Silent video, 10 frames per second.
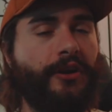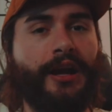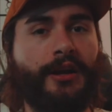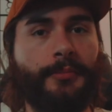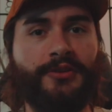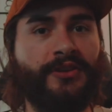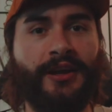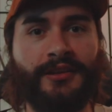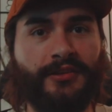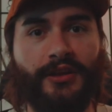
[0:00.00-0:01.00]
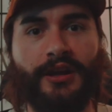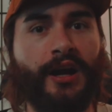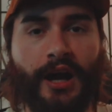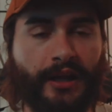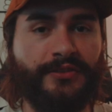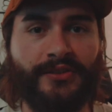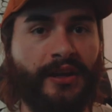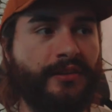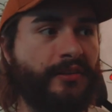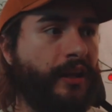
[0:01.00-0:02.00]
They're not gonna protect the
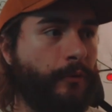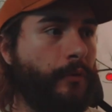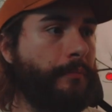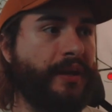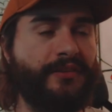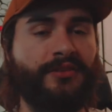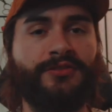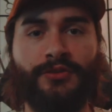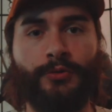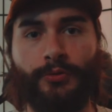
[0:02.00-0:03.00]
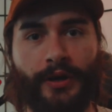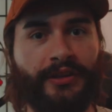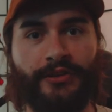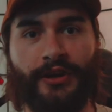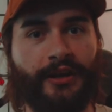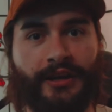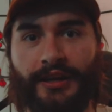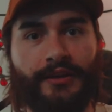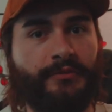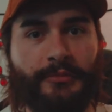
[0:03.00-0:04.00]
content, like what made this so great. They're not
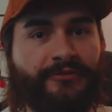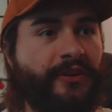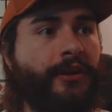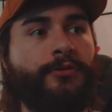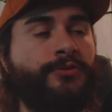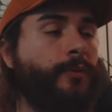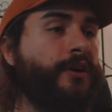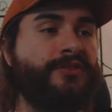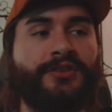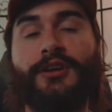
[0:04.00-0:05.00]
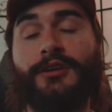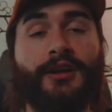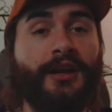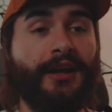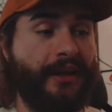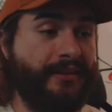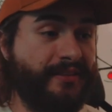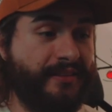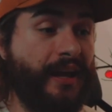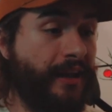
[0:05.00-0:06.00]
gonna give them a final swan song.
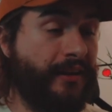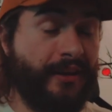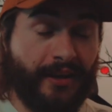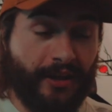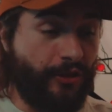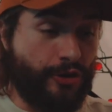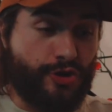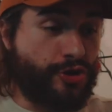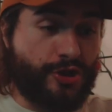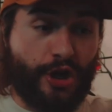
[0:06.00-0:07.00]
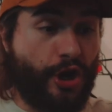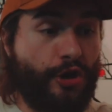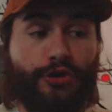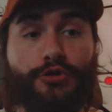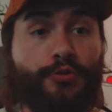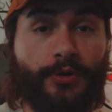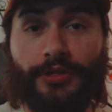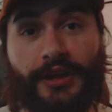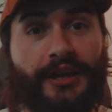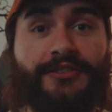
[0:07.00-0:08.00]
Instead, they're just gonna
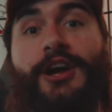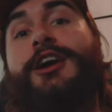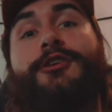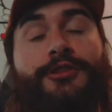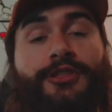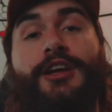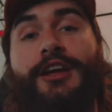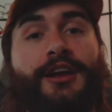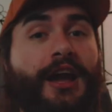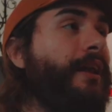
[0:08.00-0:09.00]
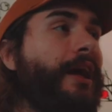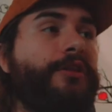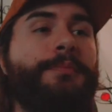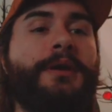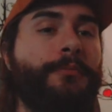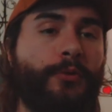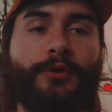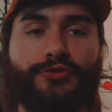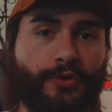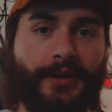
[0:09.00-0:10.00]
nuke the entire thing, and now the people
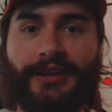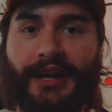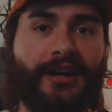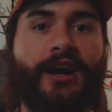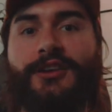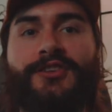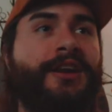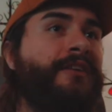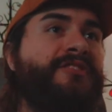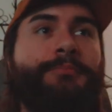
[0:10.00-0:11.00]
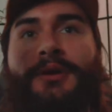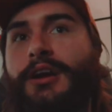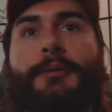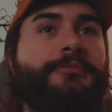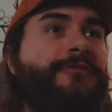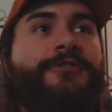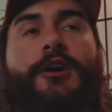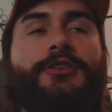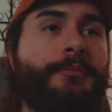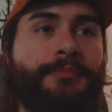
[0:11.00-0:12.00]
who enjoyed that content have to pick up the
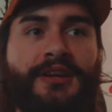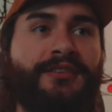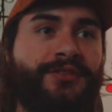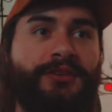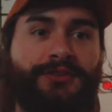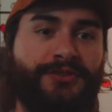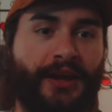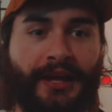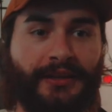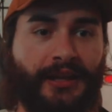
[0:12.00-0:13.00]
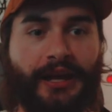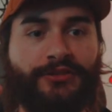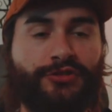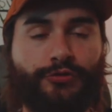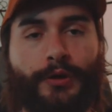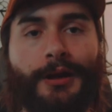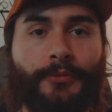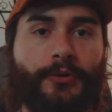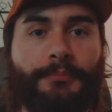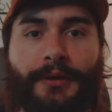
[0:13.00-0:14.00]
fallen pieces and like
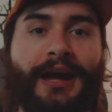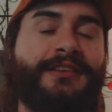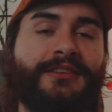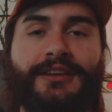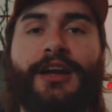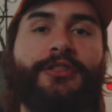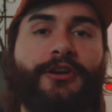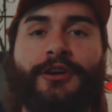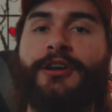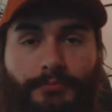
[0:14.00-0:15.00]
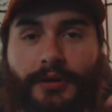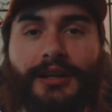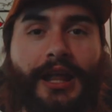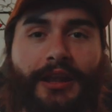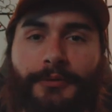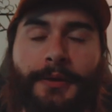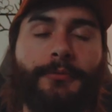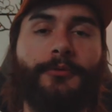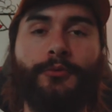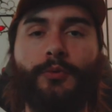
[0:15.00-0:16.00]
scramble it back together. But a lot of the
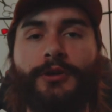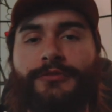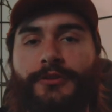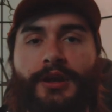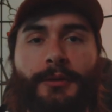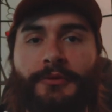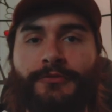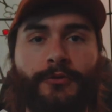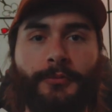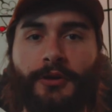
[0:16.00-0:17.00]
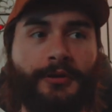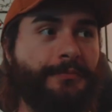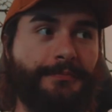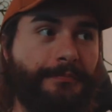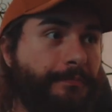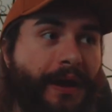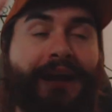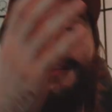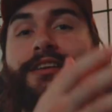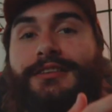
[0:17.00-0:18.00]
people who worked for Game Informer
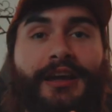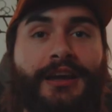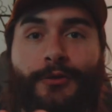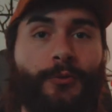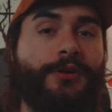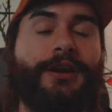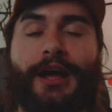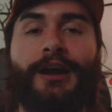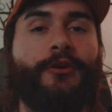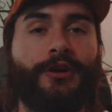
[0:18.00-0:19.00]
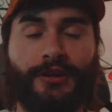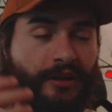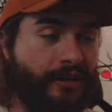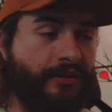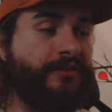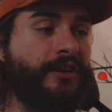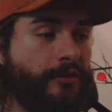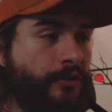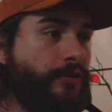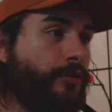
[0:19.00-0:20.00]
back in the day or now are gonna
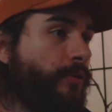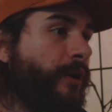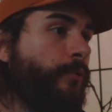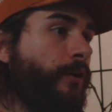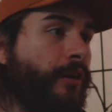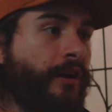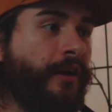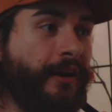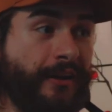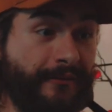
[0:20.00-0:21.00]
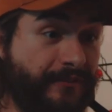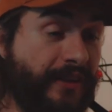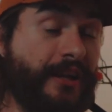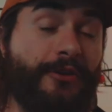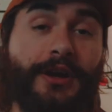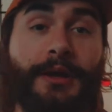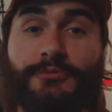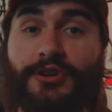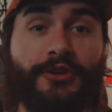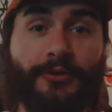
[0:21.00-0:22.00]
continue to do great work. Video
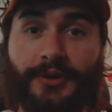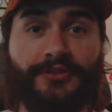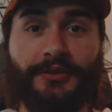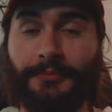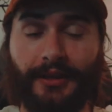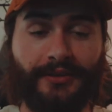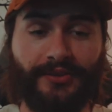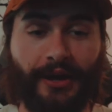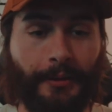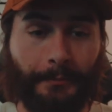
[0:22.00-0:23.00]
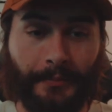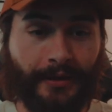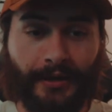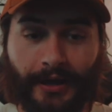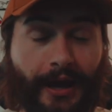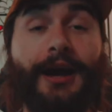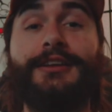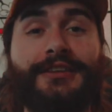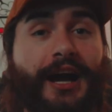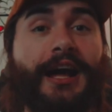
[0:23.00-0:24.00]
game journalism is
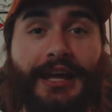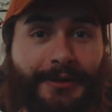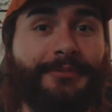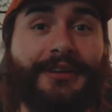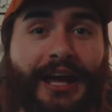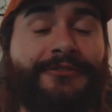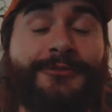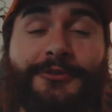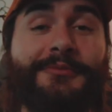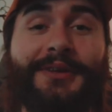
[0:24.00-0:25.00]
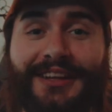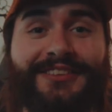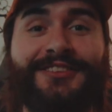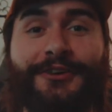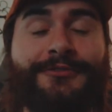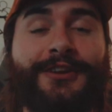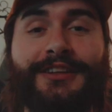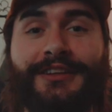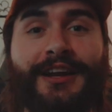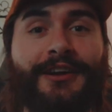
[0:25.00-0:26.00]
a dying platform in itself
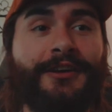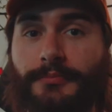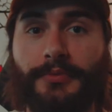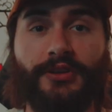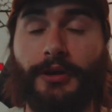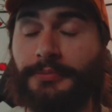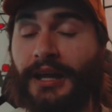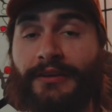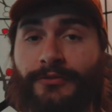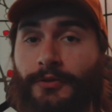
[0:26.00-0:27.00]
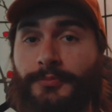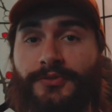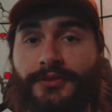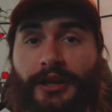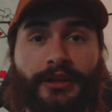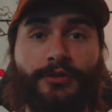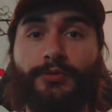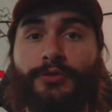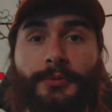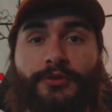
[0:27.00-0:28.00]
right there, but there are platforms like
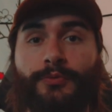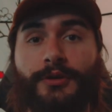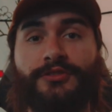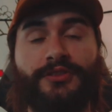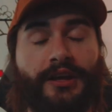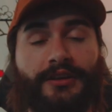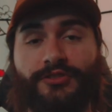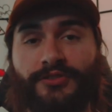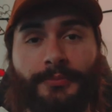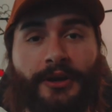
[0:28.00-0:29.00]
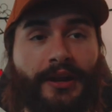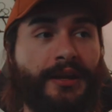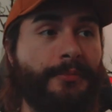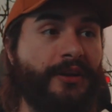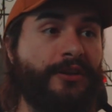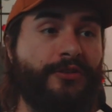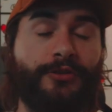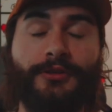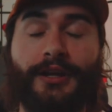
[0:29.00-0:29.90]
YouTube and Twitch that just about anybody could do.